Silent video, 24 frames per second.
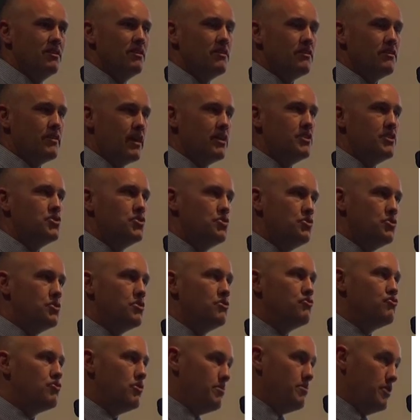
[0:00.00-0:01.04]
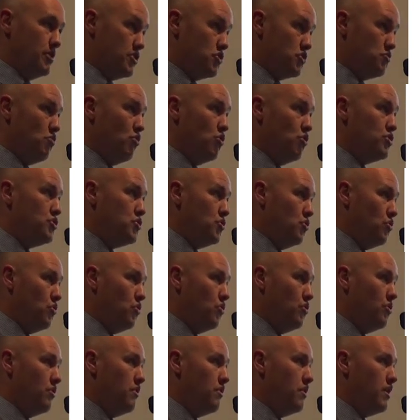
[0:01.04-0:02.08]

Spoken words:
they do contribute towards your